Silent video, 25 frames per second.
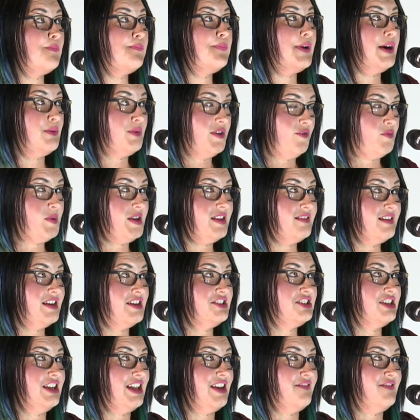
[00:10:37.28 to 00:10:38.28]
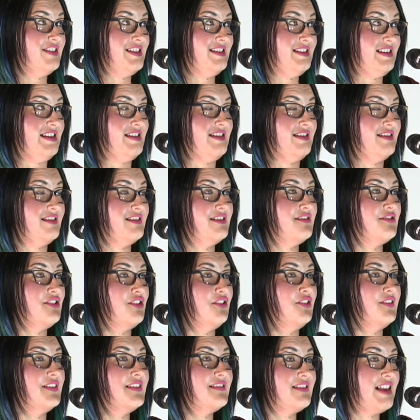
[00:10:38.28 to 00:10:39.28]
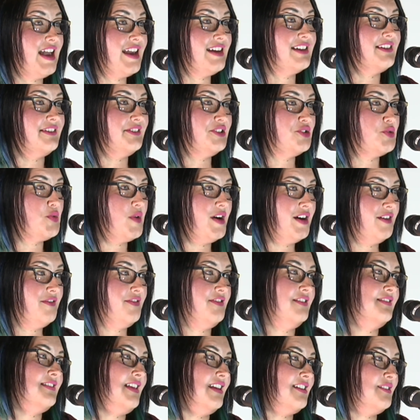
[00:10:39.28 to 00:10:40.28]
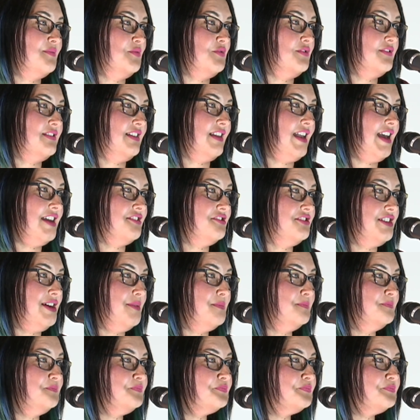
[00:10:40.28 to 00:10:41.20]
but we've been teaching ever since so it's taken a little while for the textbooks to catch up.